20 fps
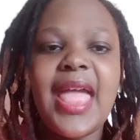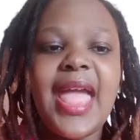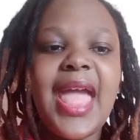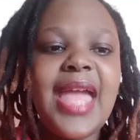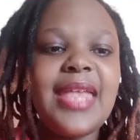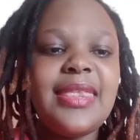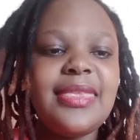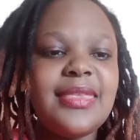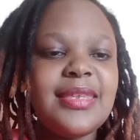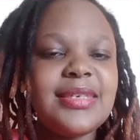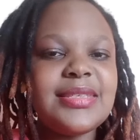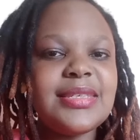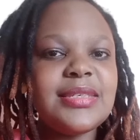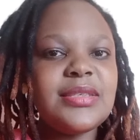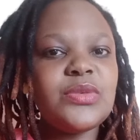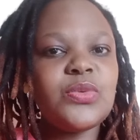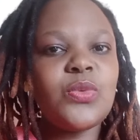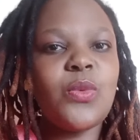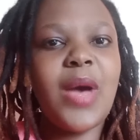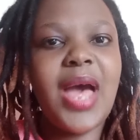And this
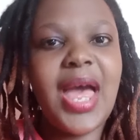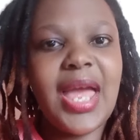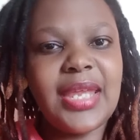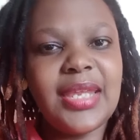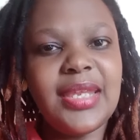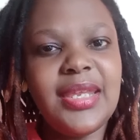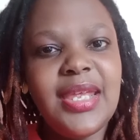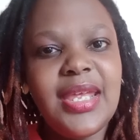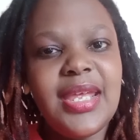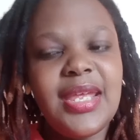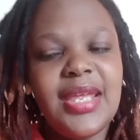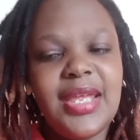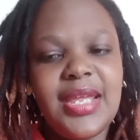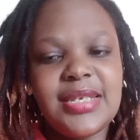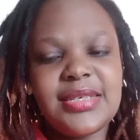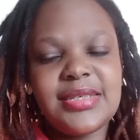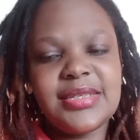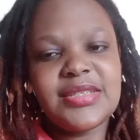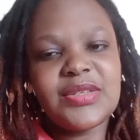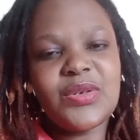is why
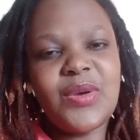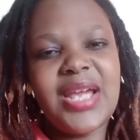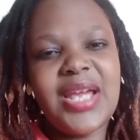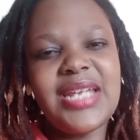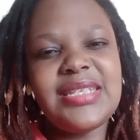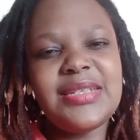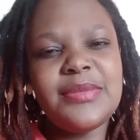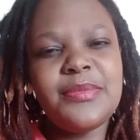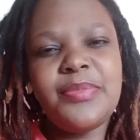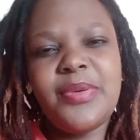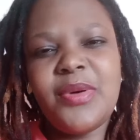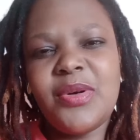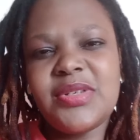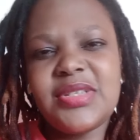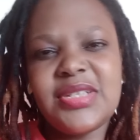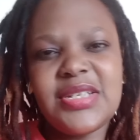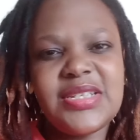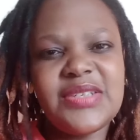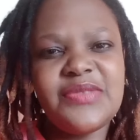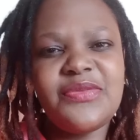it is quite
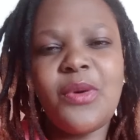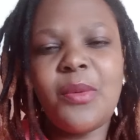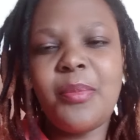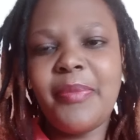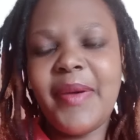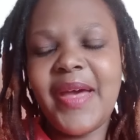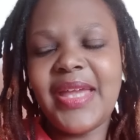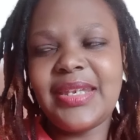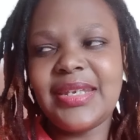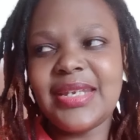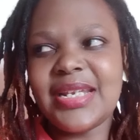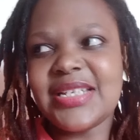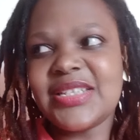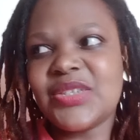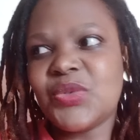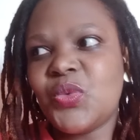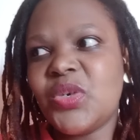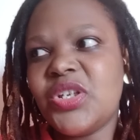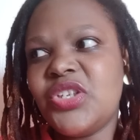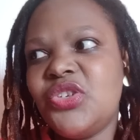important for partners,
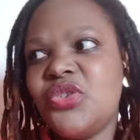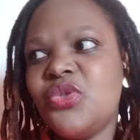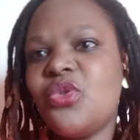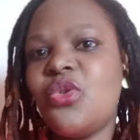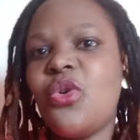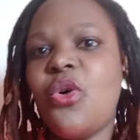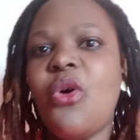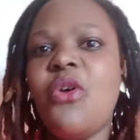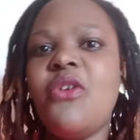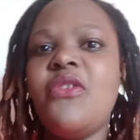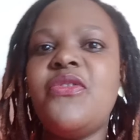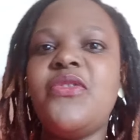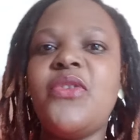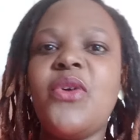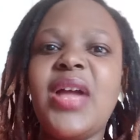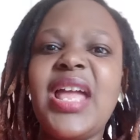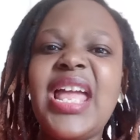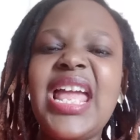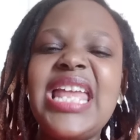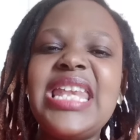when you go
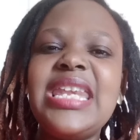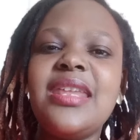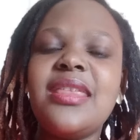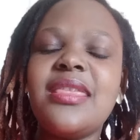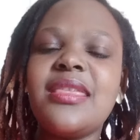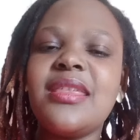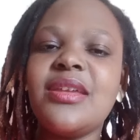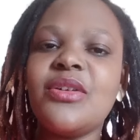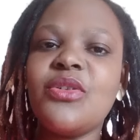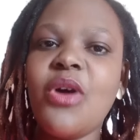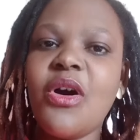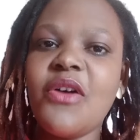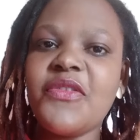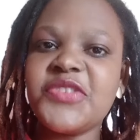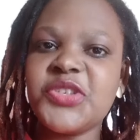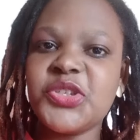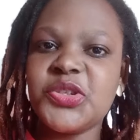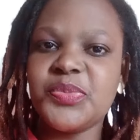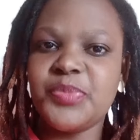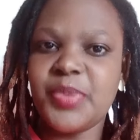for anything of
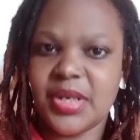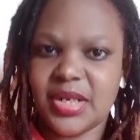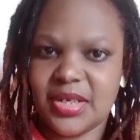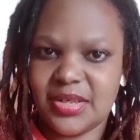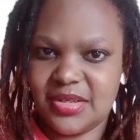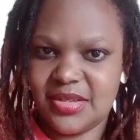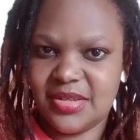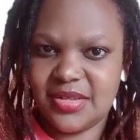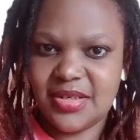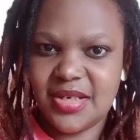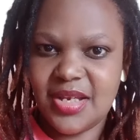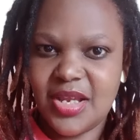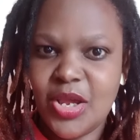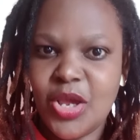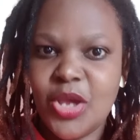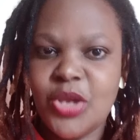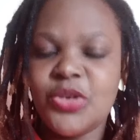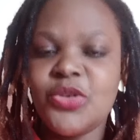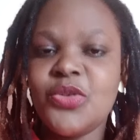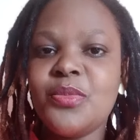spirit,
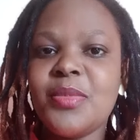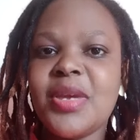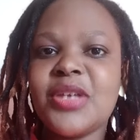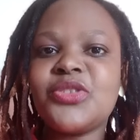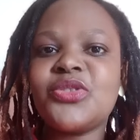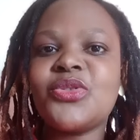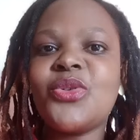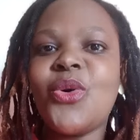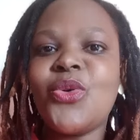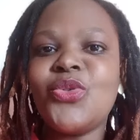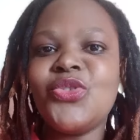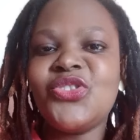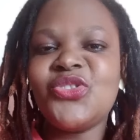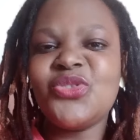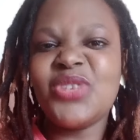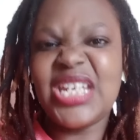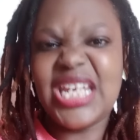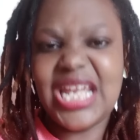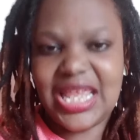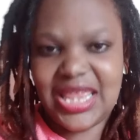you must go
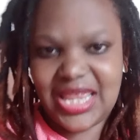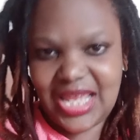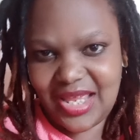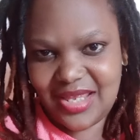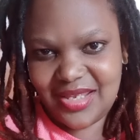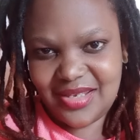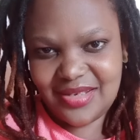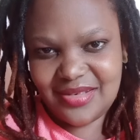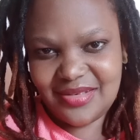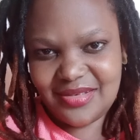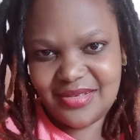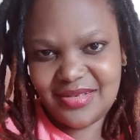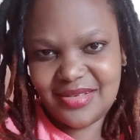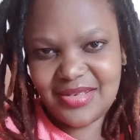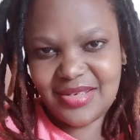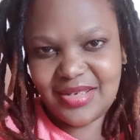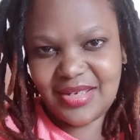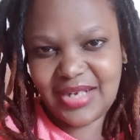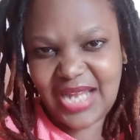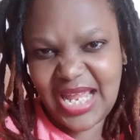together,
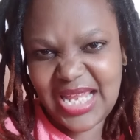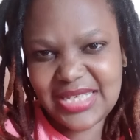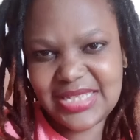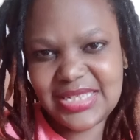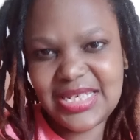right?